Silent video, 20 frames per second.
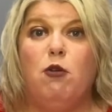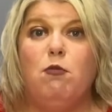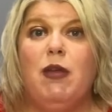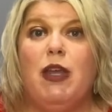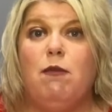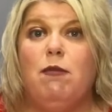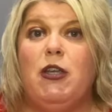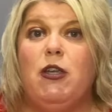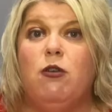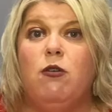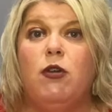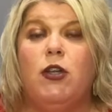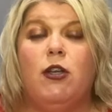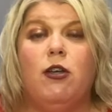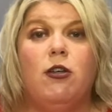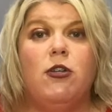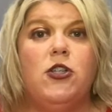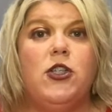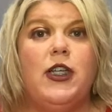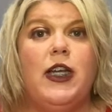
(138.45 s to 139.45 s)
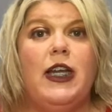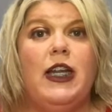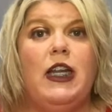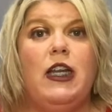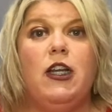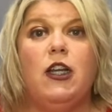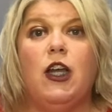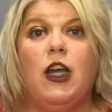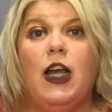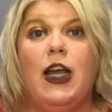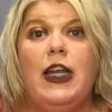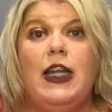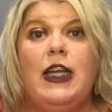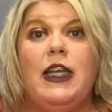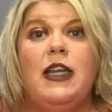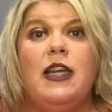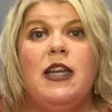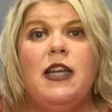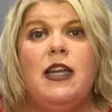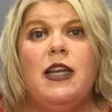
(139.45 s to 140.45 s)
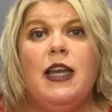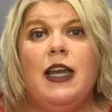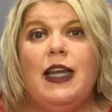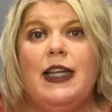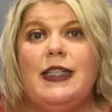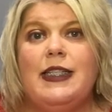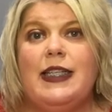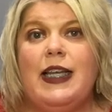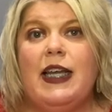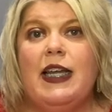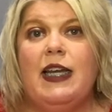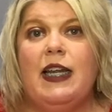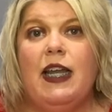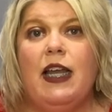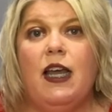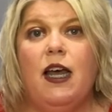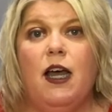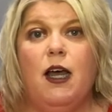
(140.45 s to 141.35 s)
Maybe you negotiated a credit and said,